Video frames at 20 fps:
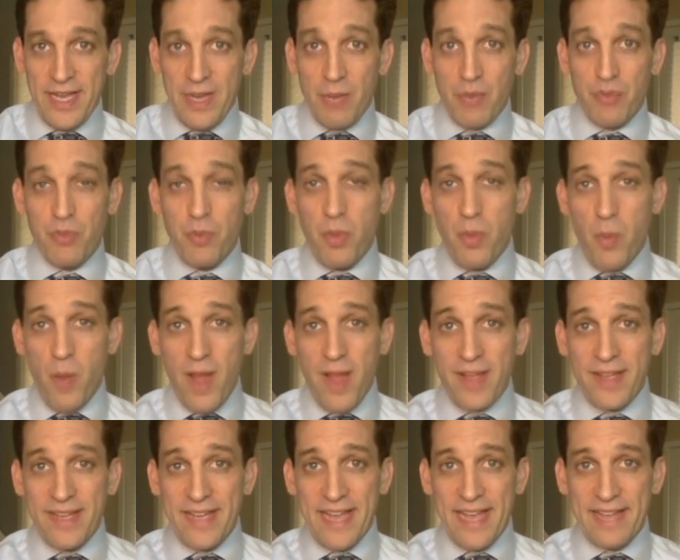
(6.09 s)
it was when the
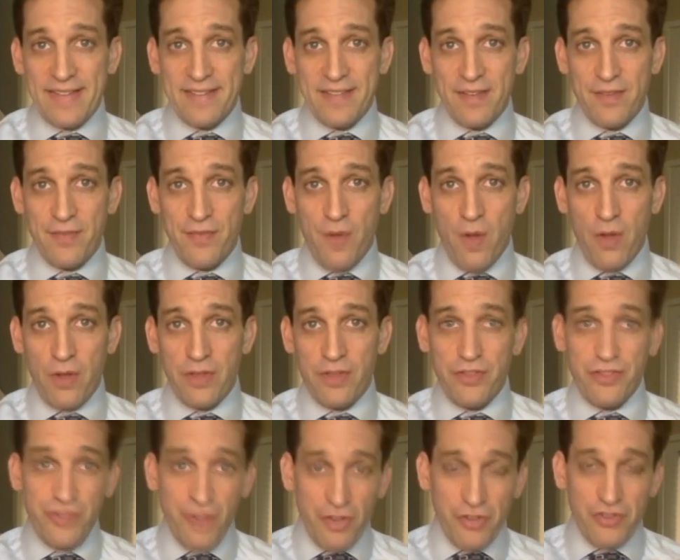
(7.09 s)
Wildcats had
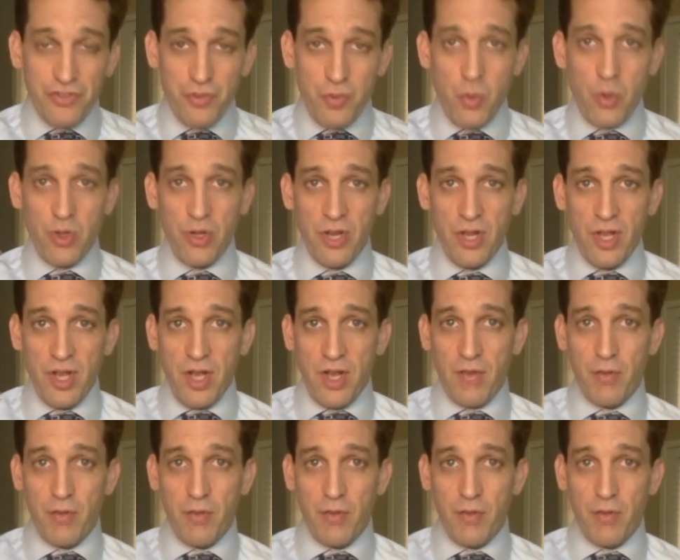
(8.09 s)
fallen just short